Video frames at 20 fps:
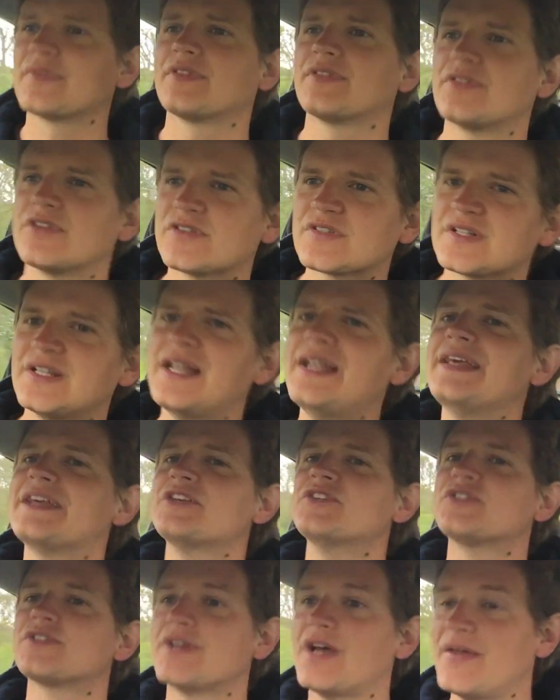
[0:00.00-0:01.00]
There's clearly
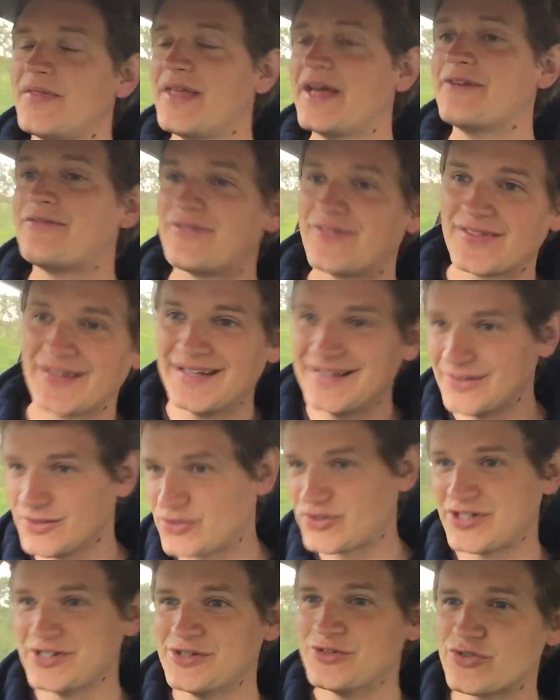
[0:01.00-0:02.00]
concern there for the little
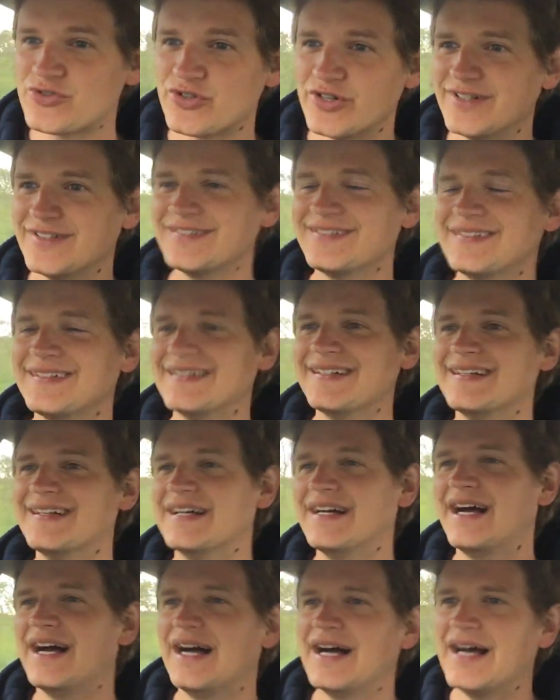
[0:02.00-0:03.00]
children
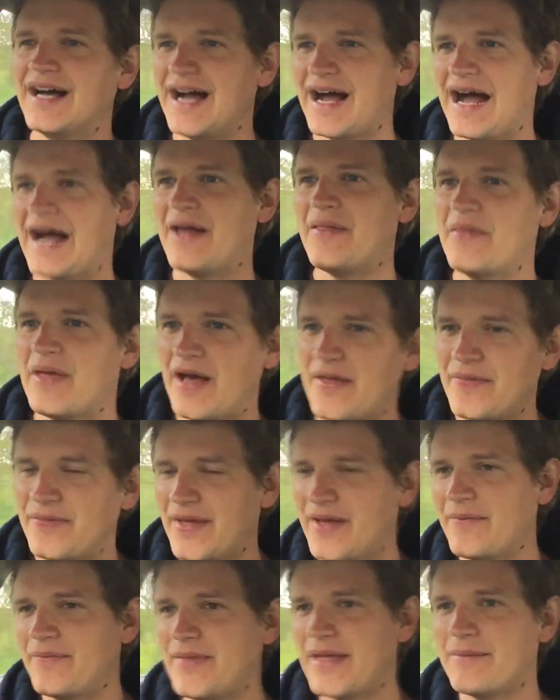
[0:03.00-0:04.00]

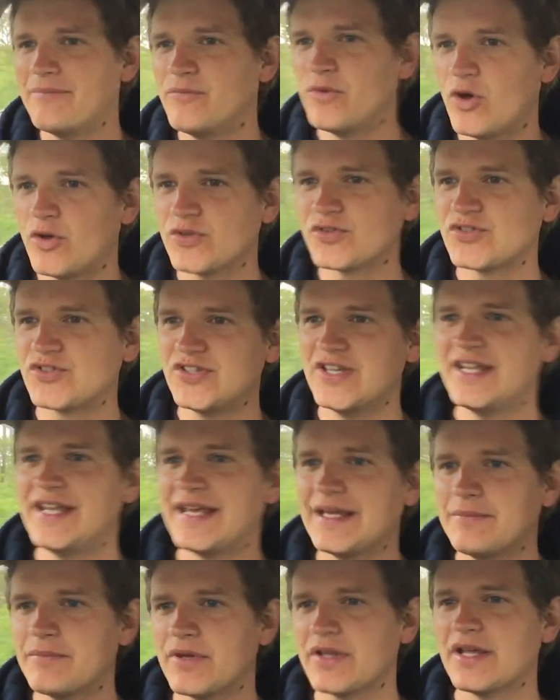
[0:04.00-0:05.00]
and them not
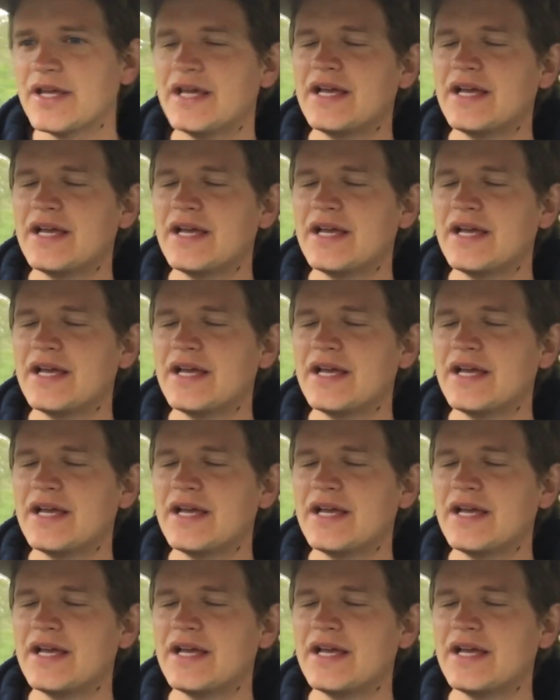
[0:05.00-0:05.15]
sinning, but